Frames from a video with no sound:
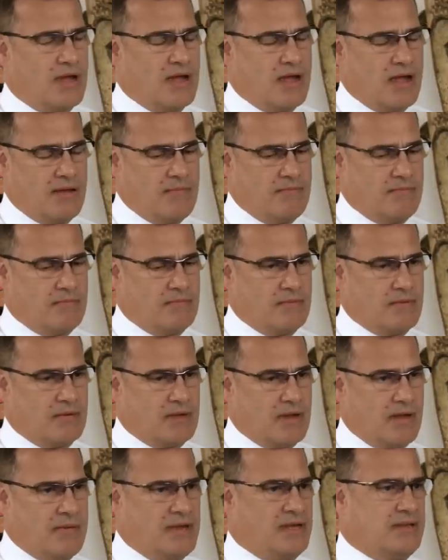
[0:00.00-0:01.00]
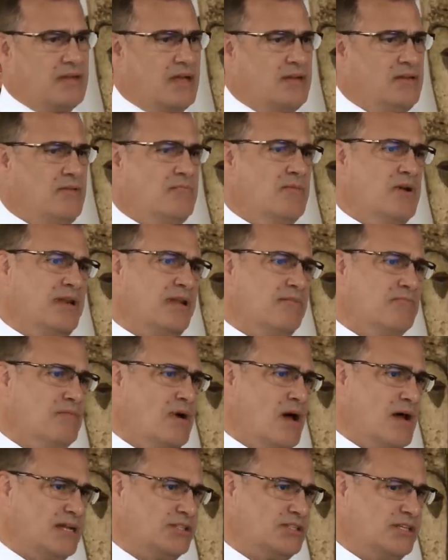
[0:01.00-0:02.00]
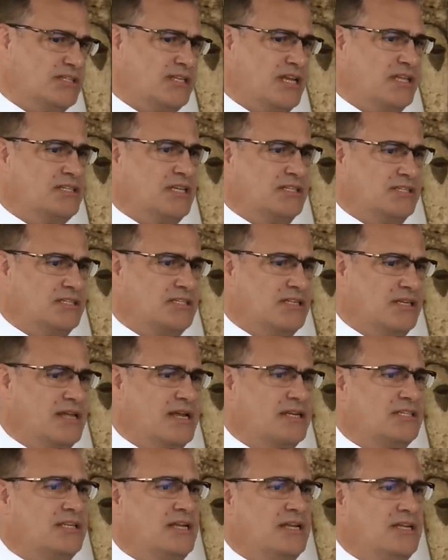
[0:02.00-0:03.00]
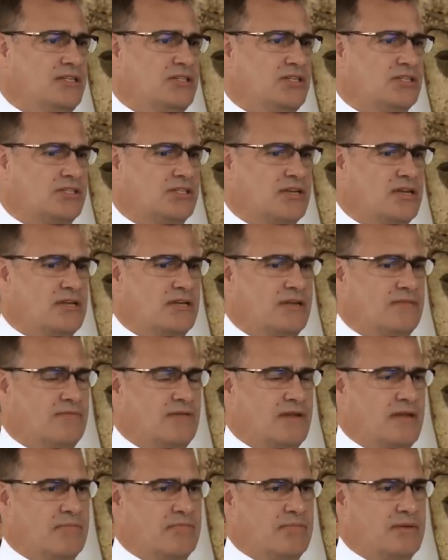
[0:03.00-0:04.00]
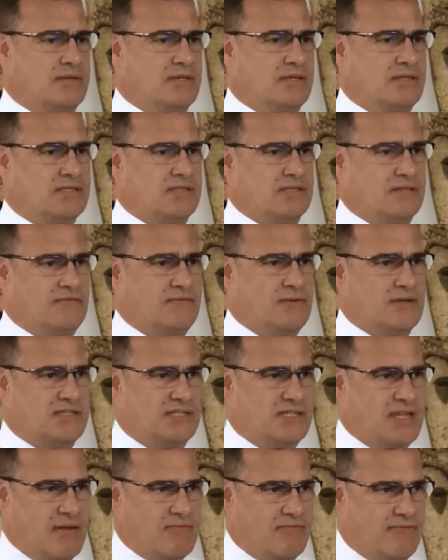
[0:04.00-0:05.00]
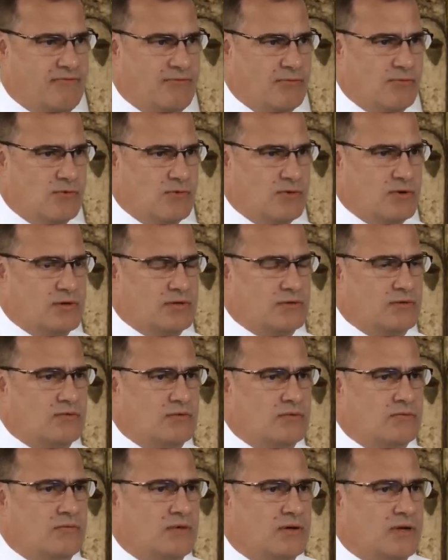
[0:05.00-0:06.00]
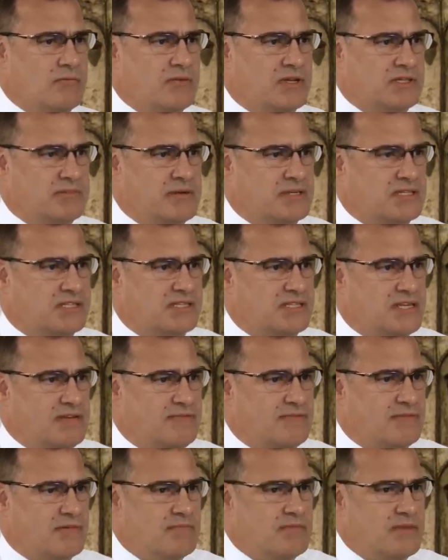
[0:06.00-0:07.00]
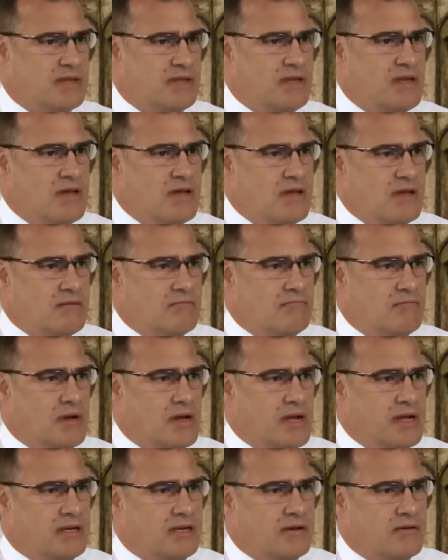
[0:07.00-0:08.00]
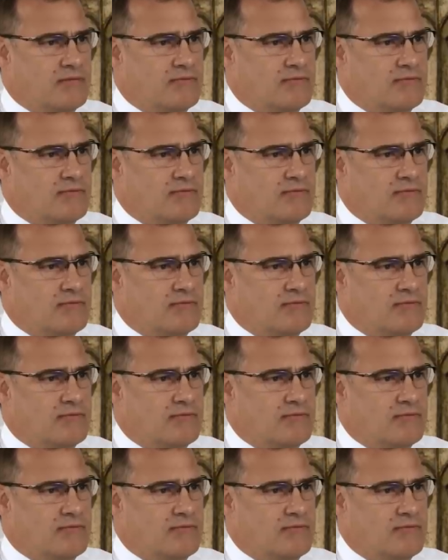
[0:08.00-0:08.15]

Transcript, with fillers: um, I mean, are you mining much? Is, is it just literally just kind of like is it the first step forward, or what can we expect to see from the mine going